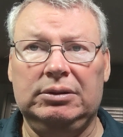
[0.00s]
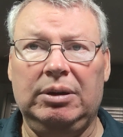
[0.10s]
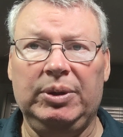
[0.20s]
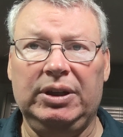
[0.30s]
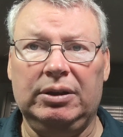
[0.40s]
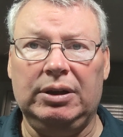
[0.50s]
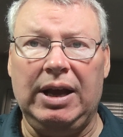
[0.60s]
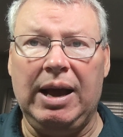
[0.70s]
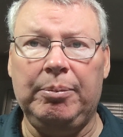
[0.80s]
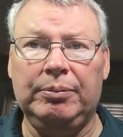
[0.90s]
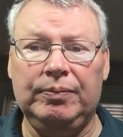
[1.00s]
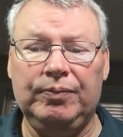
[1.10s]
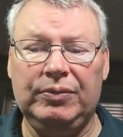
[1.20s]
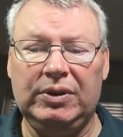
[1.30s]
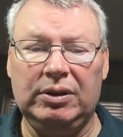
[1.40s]
I'm
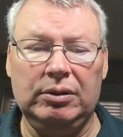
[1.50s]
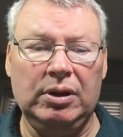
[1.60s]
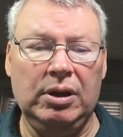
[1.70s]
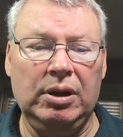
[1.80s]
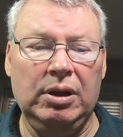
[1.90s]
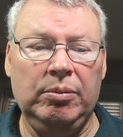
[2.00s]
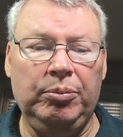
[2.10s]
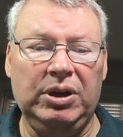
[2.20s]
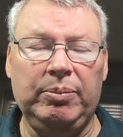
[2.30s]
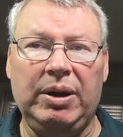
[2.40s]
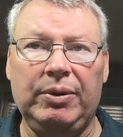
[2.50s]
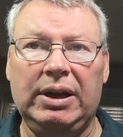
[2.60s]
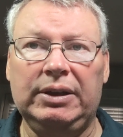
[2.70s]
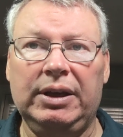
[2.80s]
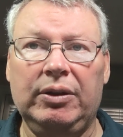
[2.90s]
putting my
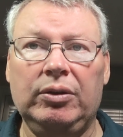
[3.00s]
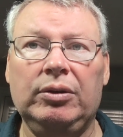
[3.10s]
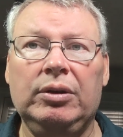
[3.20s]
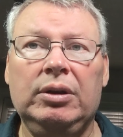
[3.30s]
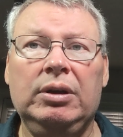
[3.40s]
rod together,